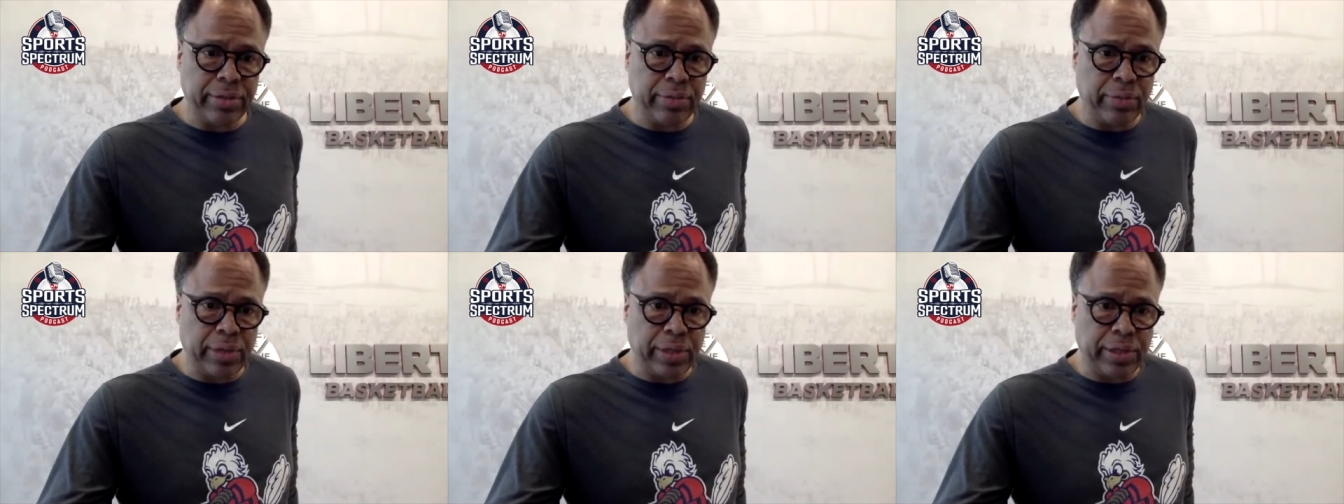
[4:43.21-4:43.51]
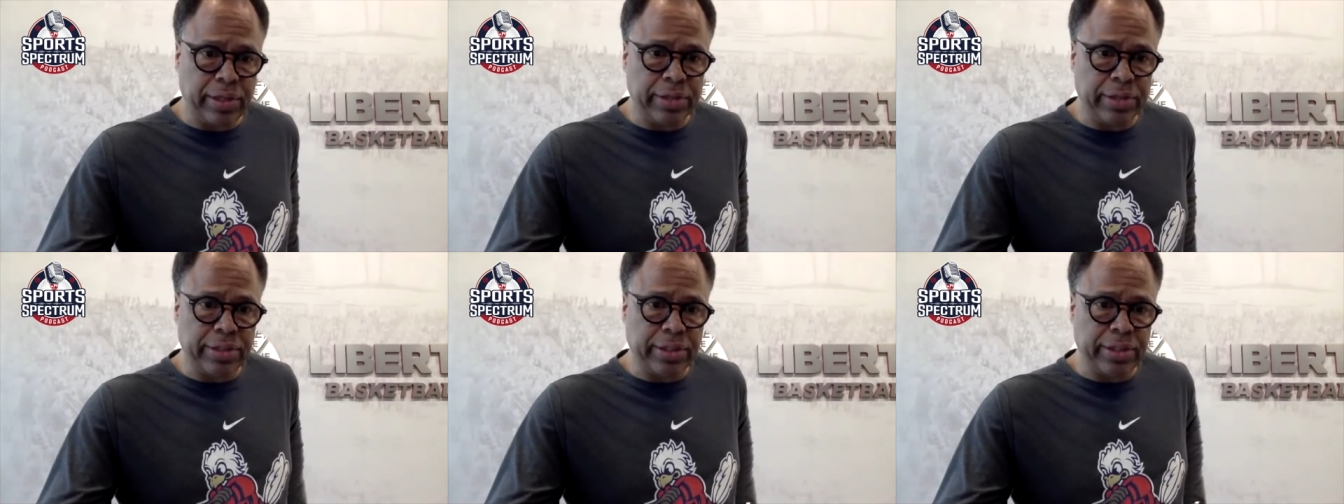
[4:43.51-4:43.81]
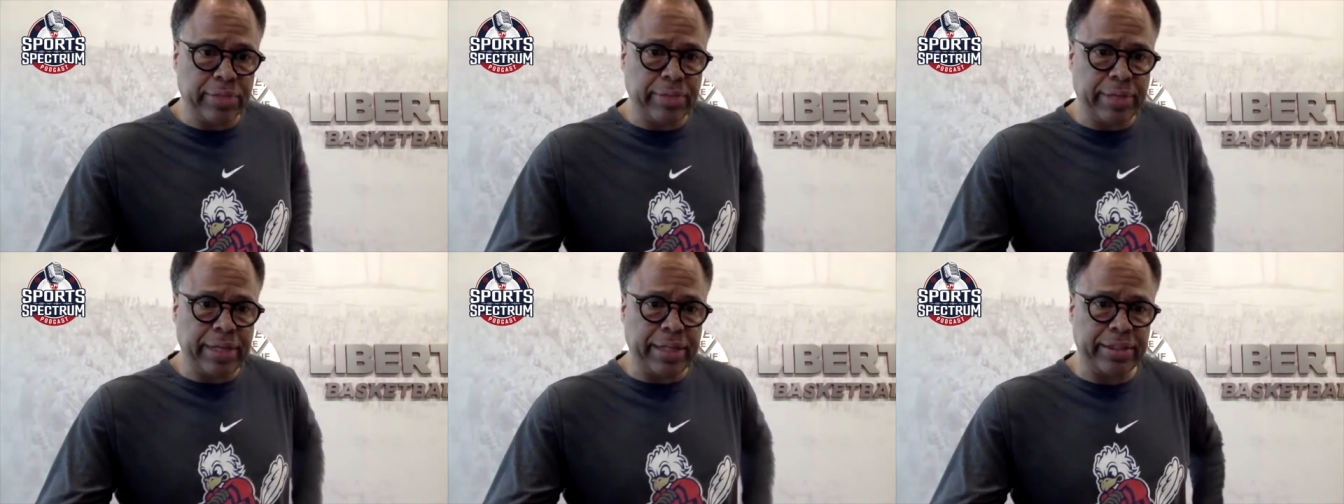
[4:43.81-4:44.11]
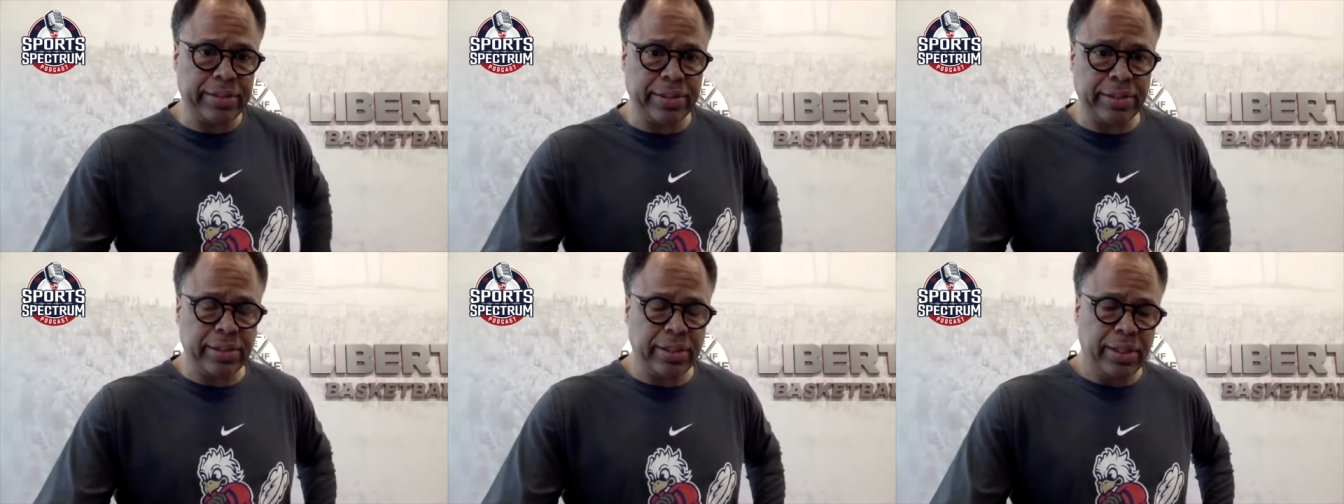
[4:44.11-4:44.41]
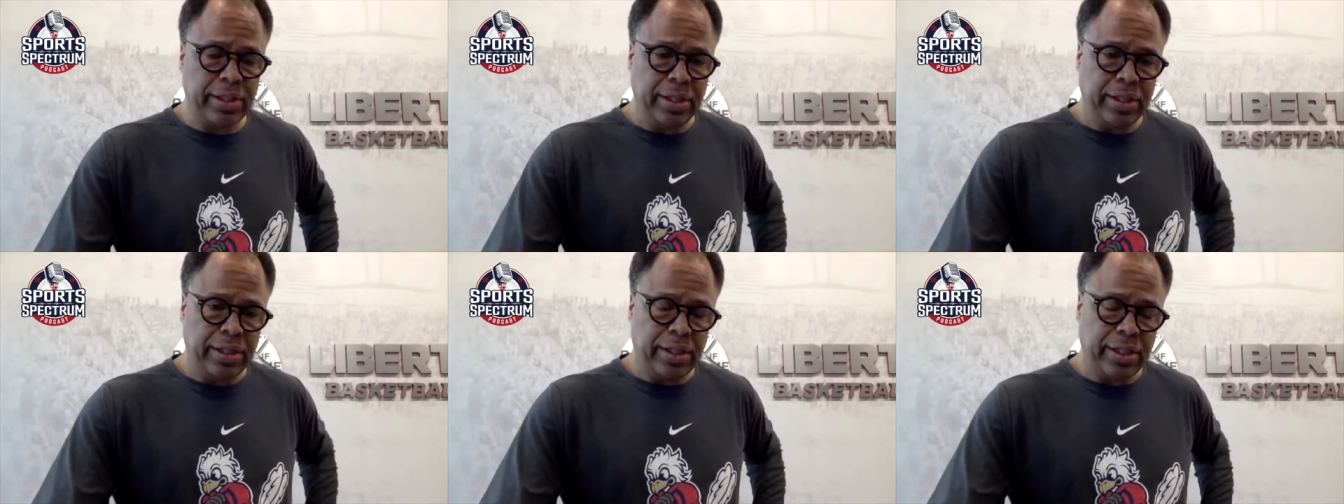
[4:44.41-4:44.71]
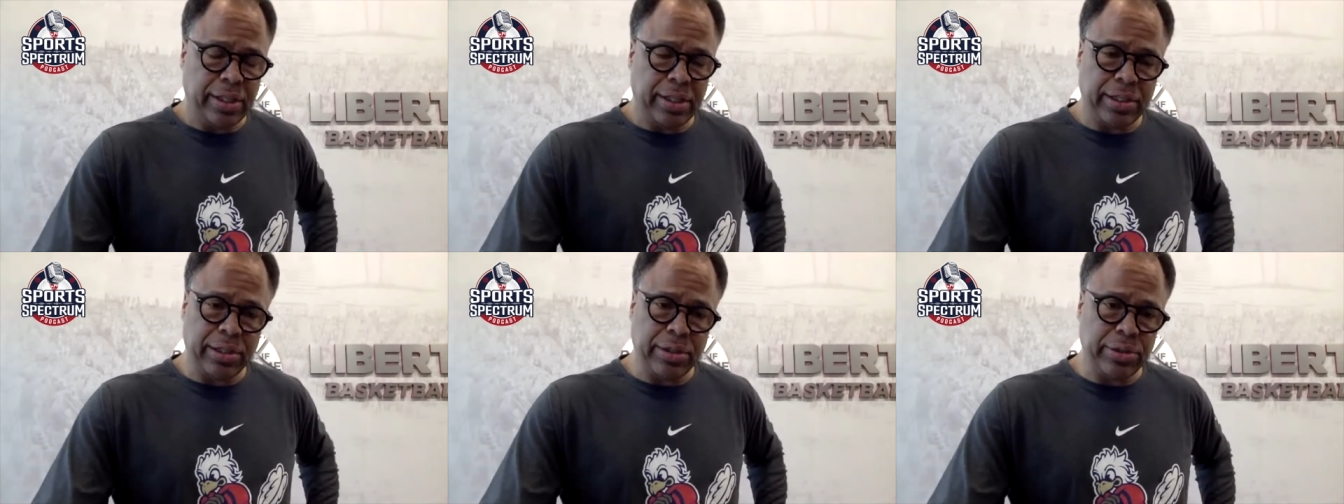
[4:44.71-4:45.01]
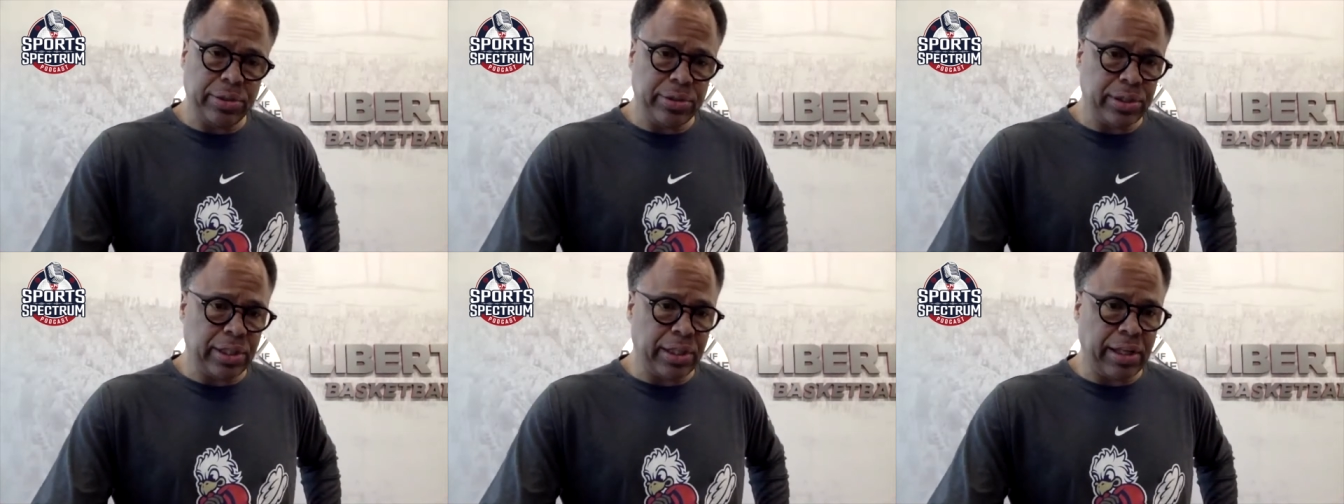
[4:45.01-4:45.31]
one of their teammates
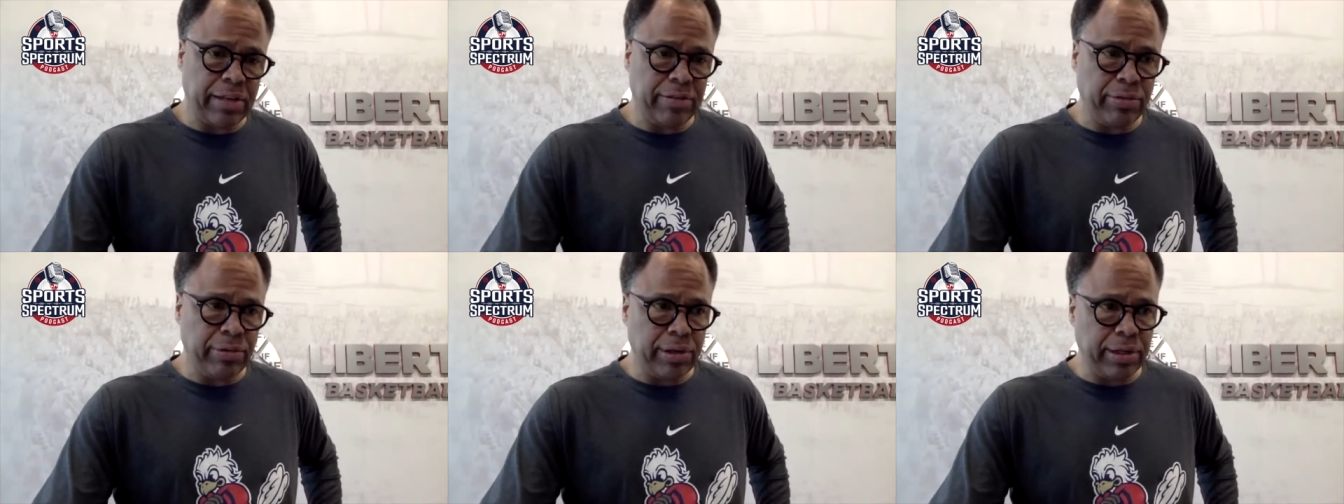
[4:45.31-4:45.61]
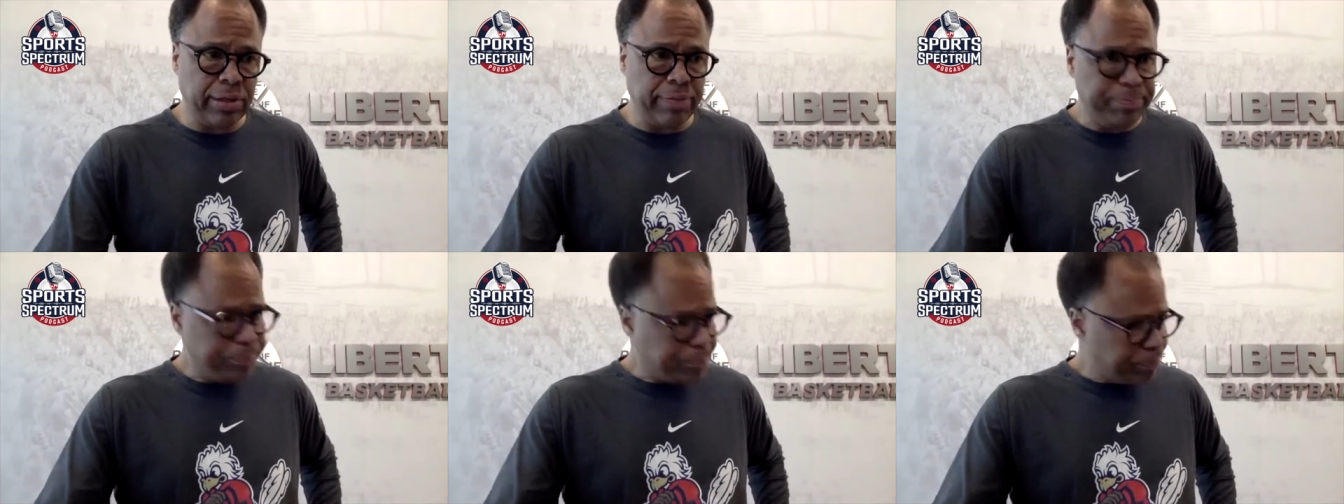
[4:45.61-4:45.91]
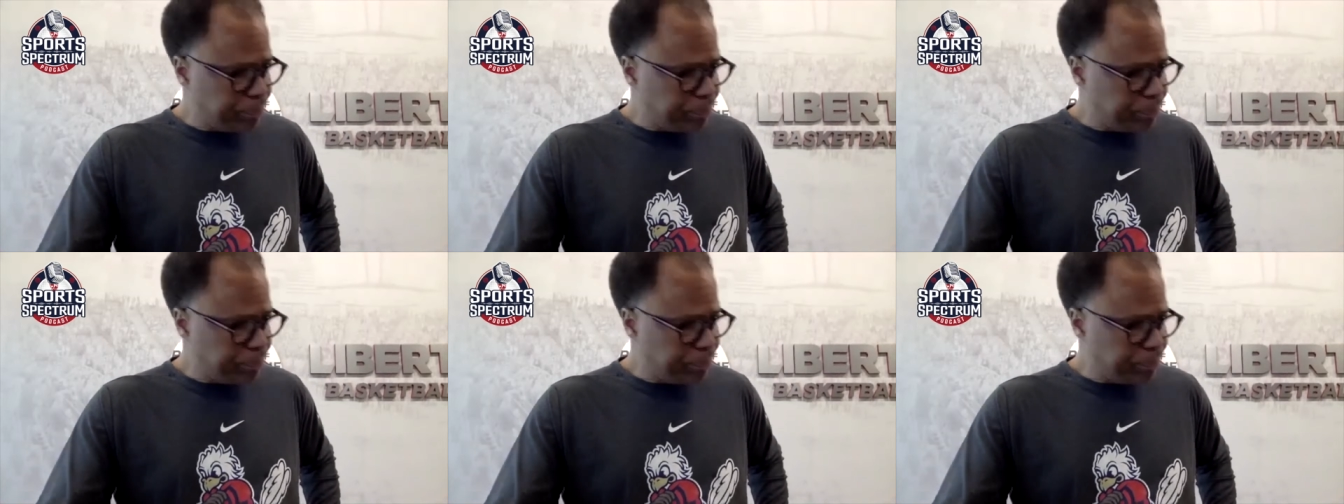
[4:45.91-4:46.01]
lose a loved one.